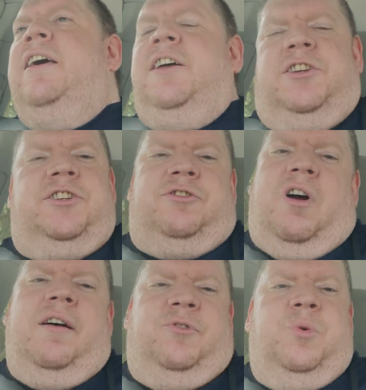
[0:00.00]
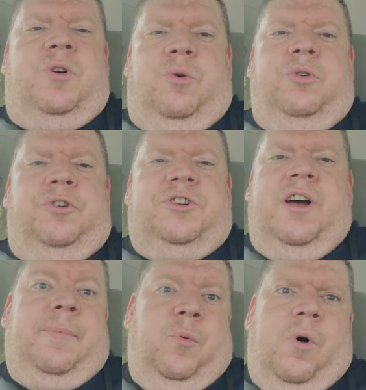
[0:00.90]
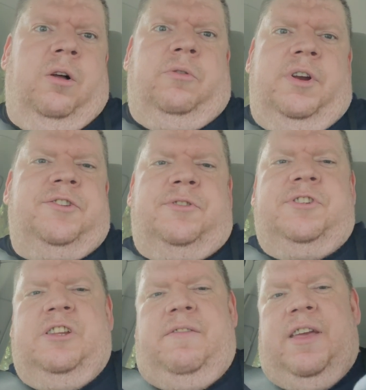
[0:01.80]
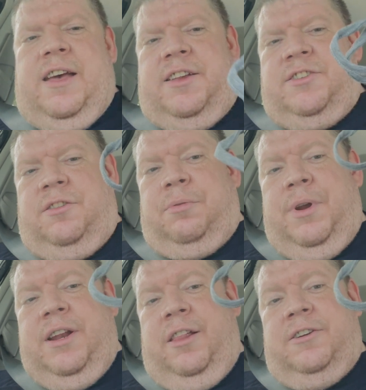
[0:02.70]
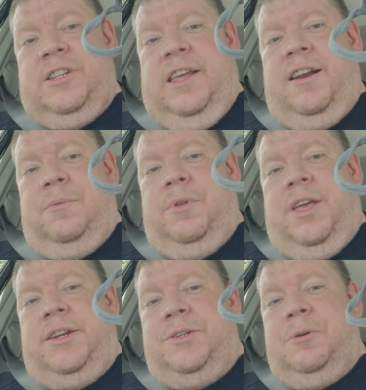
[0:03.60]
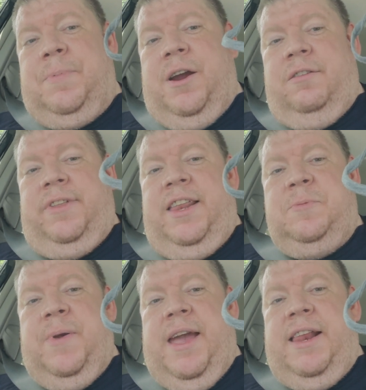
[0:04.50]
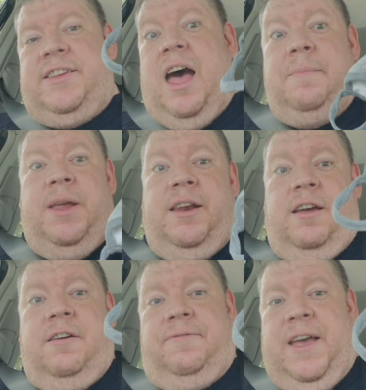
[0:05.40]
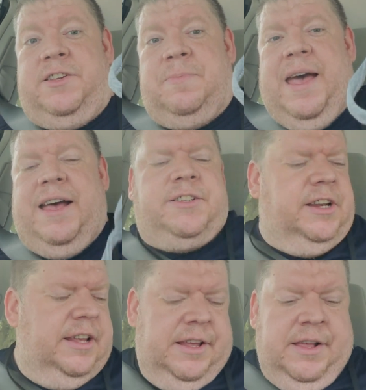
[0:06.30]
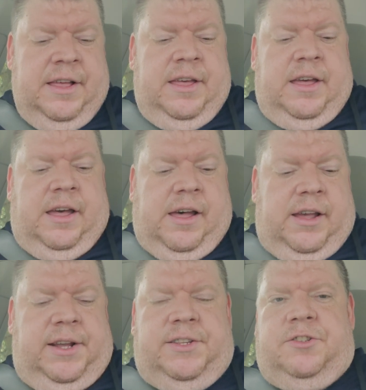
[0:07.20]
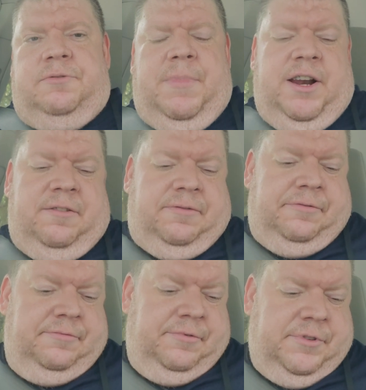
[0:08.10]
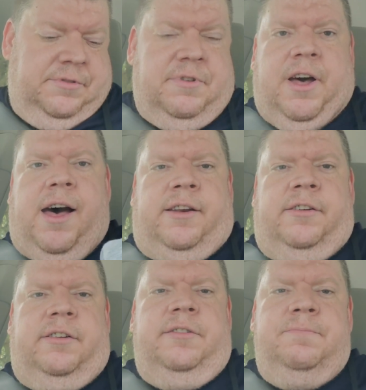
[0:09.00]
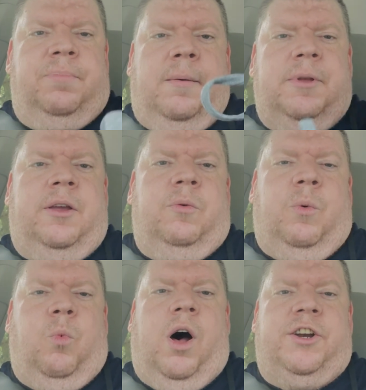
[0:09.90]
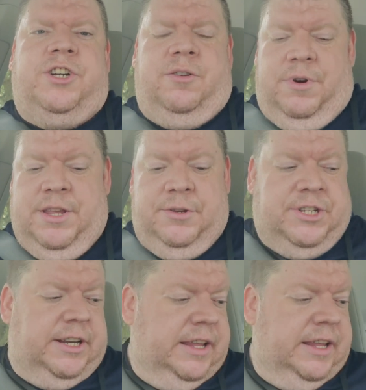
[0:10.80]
just drive to a corner shop at Walgreens or CVS, and $3 later will get you a pair of ladies' panties, a face mask. It's made of cotton, probably can wash it, reuse it.